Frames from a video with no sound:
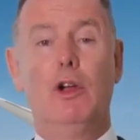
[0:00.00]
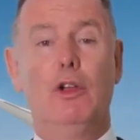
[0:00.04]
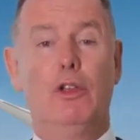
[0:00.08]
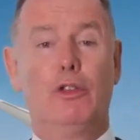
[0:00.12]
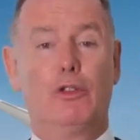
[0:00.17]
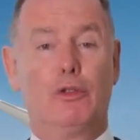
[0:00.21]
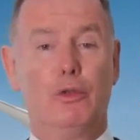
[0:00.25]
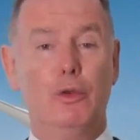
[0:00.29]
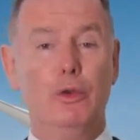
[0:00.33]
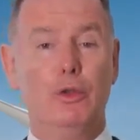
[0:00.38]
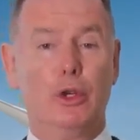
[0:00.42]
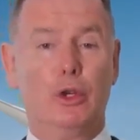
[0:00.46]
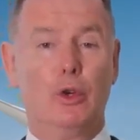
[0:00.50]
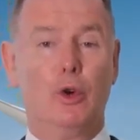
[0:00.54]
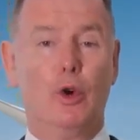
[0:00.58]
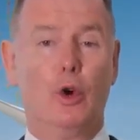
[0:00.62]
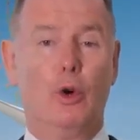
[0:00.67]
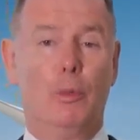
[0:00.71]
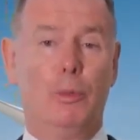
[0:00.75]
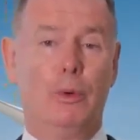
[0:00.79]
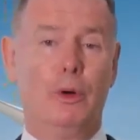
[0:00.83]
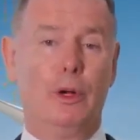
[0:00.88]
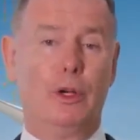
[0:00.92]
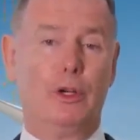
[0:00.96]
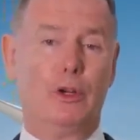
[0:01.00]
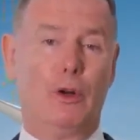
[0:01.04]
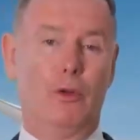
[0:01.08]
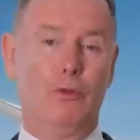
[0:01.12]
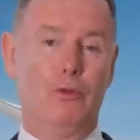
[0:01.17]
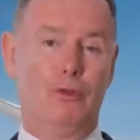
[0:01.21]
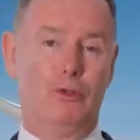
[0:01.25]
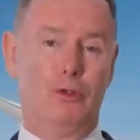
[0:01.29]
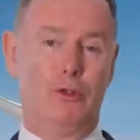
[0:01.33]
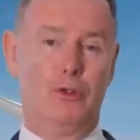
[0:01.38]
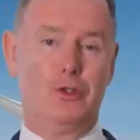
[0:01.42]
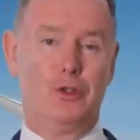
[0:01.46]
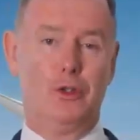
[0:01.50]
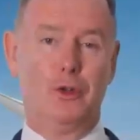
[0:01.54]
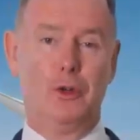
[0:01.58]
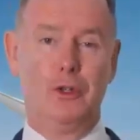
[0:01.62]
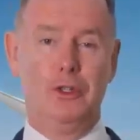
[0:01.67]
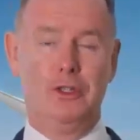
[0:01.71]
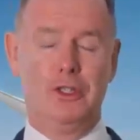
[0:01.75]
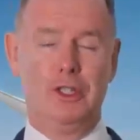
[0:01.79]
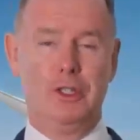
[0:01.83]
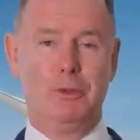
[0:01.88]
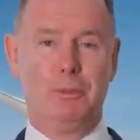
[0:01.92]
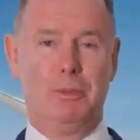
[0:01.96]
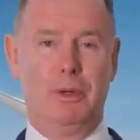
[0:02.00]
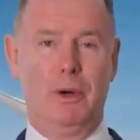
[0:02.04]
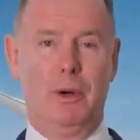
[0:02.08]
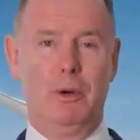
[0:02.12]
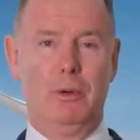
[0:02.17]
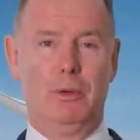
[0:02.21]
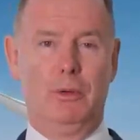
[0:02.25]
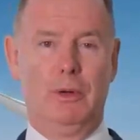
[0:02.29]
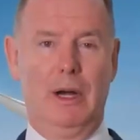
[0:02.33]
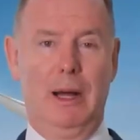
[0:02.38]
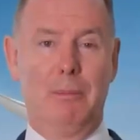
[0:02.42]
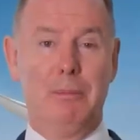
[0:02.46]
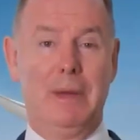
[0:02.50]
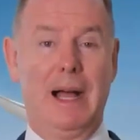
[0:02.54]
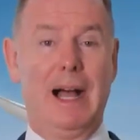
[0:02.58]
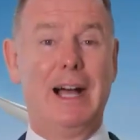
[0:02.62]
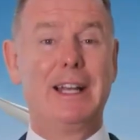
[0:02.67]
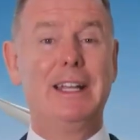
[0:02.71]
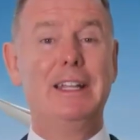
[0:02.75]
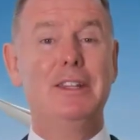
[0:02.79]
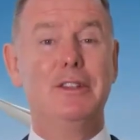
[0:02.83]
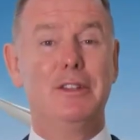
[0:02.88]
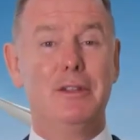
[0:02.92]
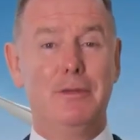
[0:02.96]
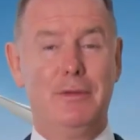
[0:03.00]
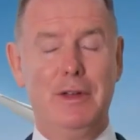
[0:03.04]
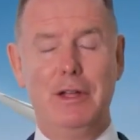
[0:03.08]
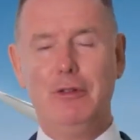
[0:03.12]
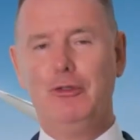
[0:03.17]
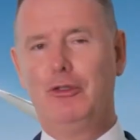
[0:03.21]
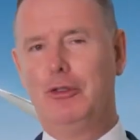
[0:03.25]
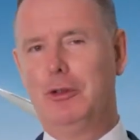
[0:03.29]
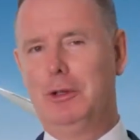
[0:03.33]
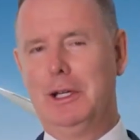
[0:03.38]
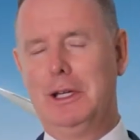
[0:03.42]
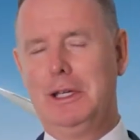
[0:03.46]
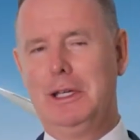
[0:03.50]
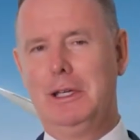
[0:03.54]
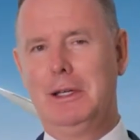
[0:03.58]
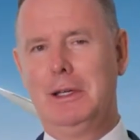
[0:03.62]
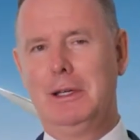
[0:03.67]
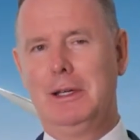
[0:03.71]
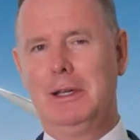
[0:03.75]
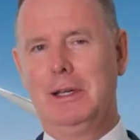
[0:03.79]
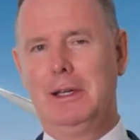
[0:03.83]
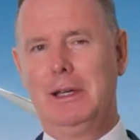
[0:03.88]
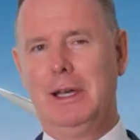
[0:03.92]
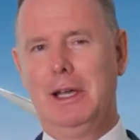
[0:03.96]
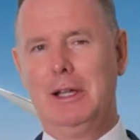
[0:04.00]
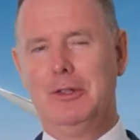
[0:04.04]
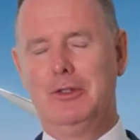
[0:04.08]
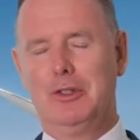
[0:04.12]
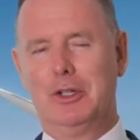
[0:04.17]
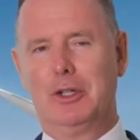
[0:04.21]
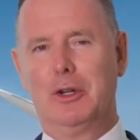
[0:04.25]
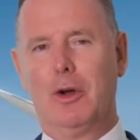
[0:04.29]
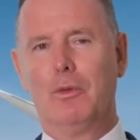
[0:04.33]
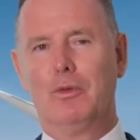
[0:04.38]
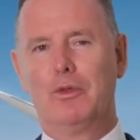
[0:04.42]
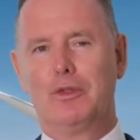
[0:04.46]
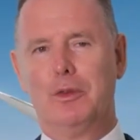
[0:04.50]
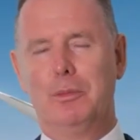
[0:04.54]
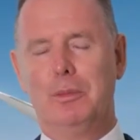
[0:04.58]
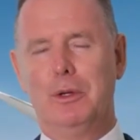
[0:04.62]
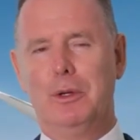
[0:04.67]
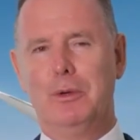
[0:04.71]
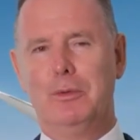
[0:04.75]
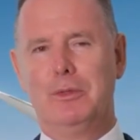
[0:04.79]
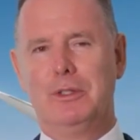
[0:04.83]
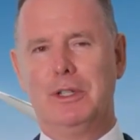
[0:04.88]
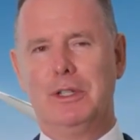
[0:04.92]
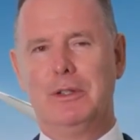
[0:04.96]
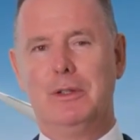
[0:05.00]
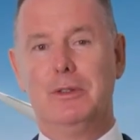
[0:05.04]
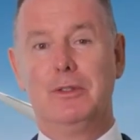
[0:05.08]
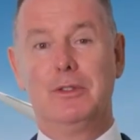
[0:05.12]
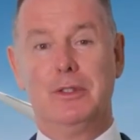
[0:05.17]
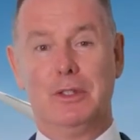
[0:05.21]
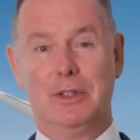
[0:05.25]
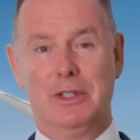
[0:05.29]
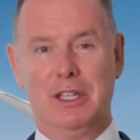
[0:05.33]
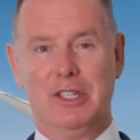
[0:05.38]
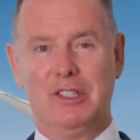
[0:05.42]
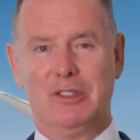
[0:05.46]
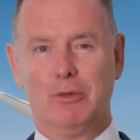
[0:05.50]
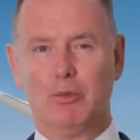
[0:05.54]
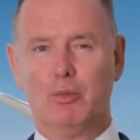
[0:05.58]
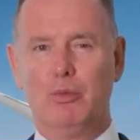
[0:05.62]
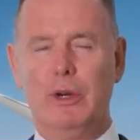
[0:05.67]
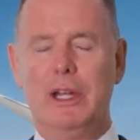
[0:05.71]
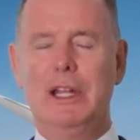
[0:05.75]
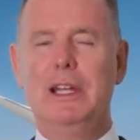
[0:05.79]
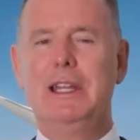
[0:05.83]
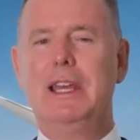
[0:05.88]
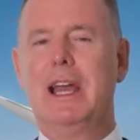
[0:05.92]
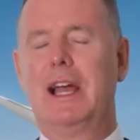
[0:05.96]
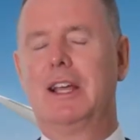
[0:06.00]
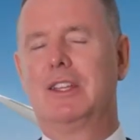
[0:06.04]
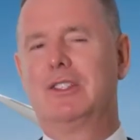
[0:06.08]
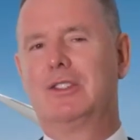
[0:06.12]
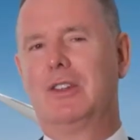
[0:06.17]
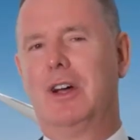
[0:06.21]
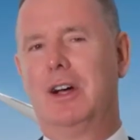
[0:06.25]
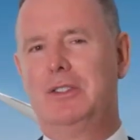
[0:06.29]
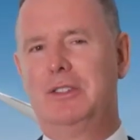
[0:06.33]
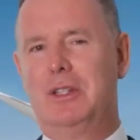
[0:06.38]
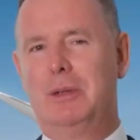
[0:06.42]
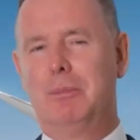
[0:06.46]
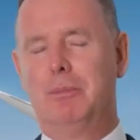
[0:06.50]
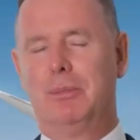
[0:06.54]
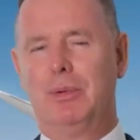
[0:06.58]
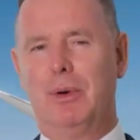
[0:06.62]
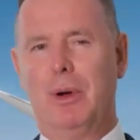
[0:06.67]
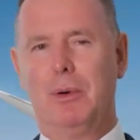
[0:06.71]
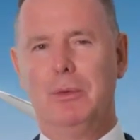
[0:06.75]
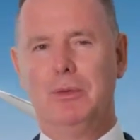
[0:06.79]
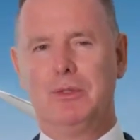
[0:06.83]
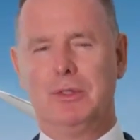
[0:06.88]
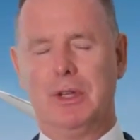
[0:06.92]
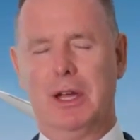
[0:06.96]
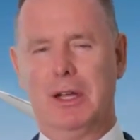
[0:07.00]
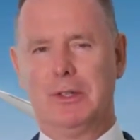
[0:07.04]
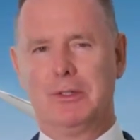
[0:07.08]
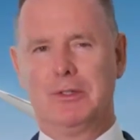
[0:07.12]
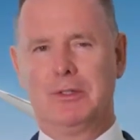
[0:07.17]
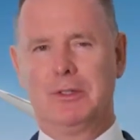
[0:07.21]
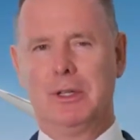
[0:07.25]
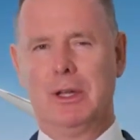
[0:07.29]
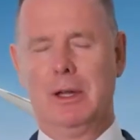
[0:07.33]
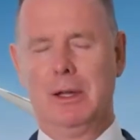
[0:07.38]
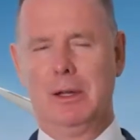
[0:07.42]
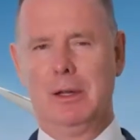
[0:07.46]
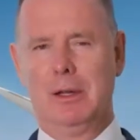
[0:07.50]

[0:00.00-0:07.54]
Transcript: through the Corporate Conscious Choices program and individually into contributing to this really exciting process.